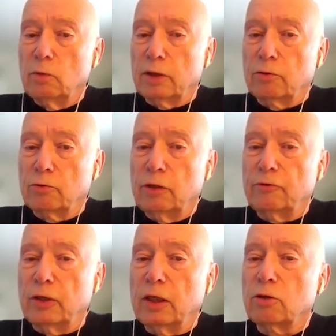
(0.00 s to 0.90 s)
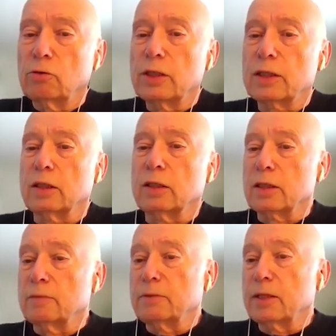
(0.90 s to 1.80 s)
with grief an increase in the
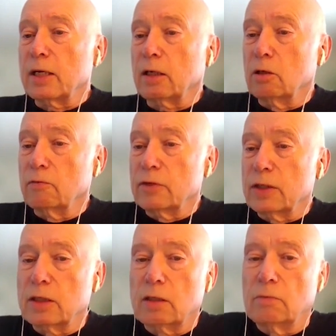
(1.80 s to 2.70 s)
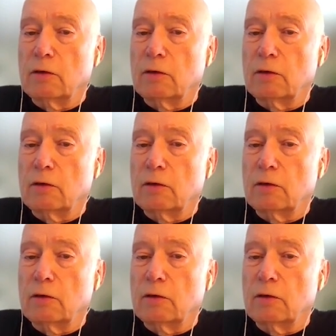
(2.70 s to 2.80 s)
sympathetic nervous system,